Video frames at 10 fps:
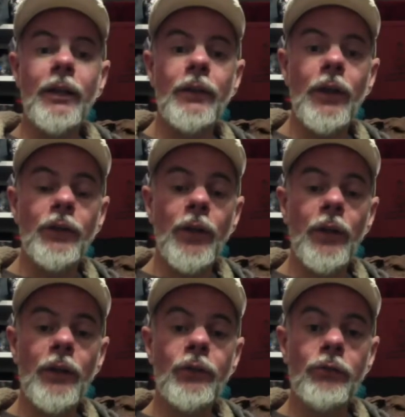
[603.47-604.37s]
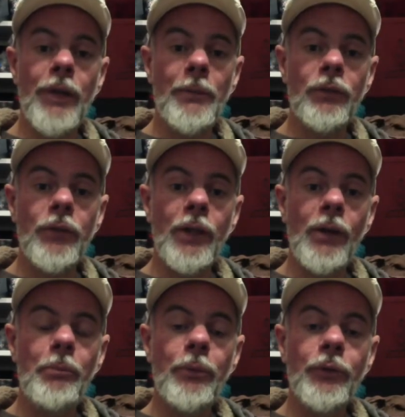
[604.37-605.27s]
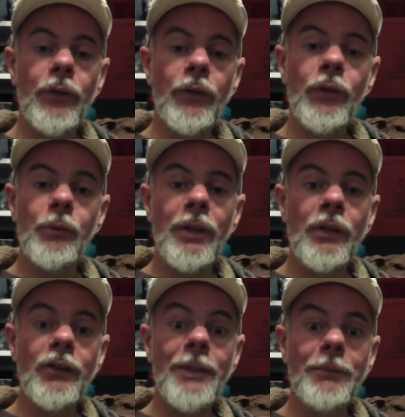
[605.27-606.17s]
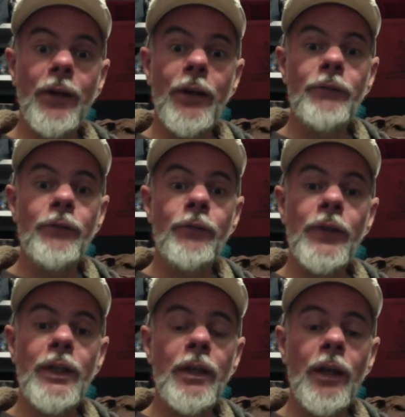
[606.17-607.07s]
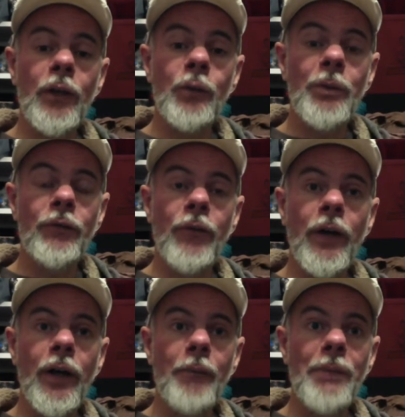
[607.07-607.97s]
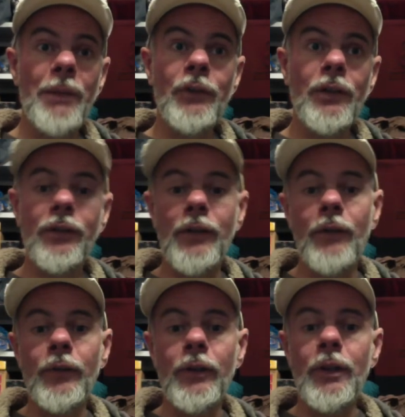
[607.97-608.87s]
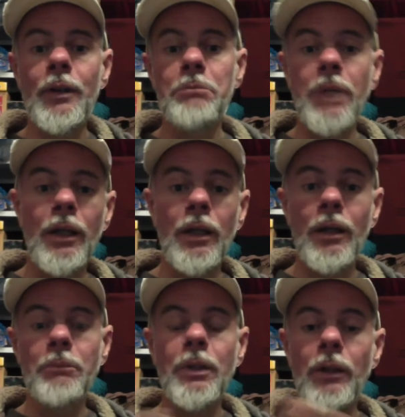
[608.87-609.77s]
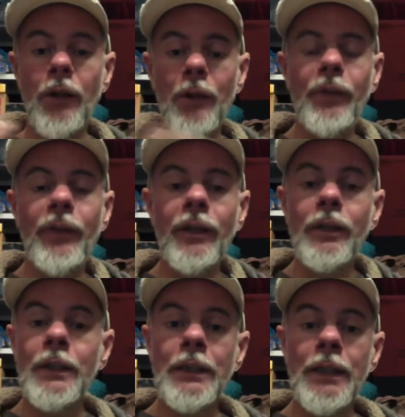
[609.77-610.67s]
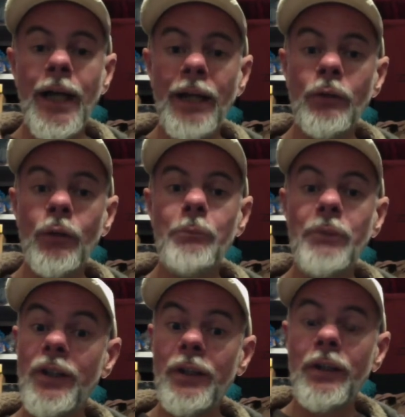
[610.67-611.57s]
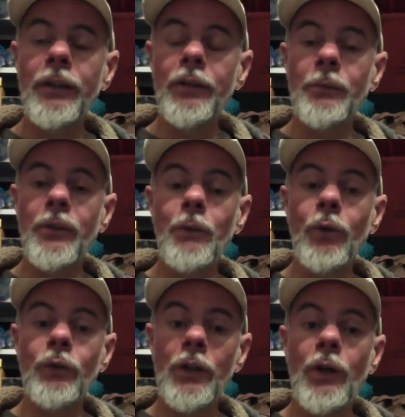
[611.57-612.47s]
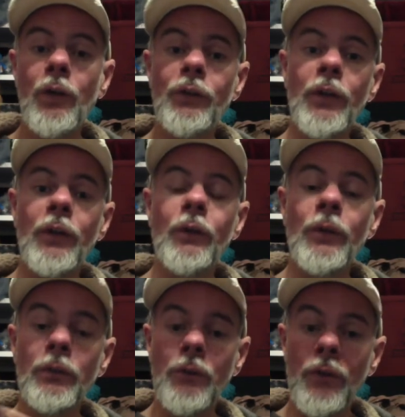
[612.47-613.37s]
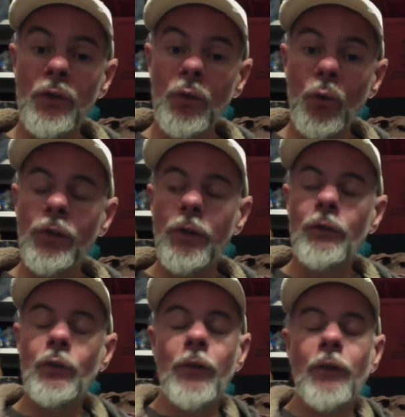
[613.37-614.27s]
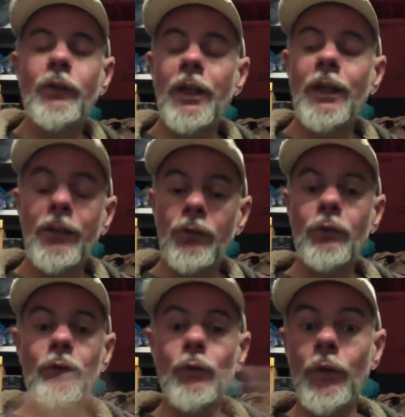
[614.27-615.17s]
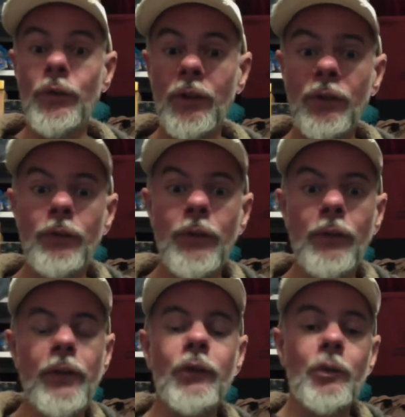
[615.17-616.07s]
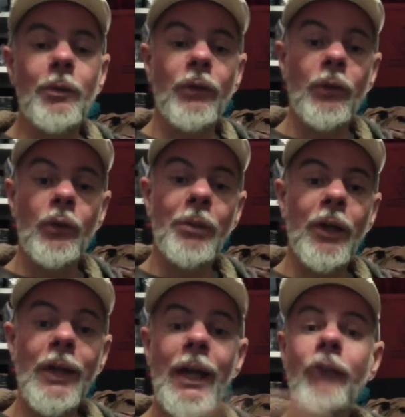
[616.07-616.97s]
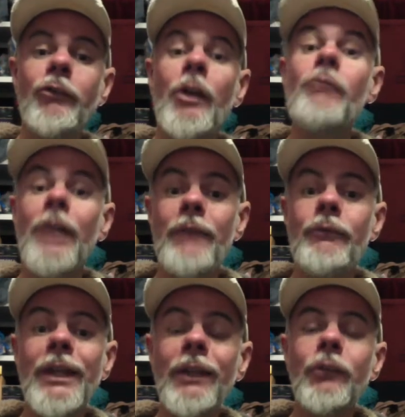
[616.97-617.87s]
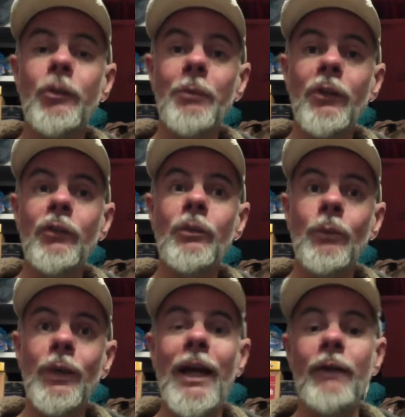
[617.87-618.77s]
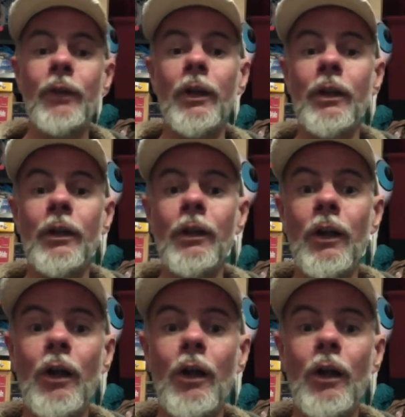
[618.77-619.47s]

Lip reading: so let's just wrap this video up. So this has been a deep dive of the Spitfire BBC Discover library thing, and looking particularly some of the more staccato and the shorter sort of articulations, voicings of the instruments that are supplied. Generally, every instrument will have like a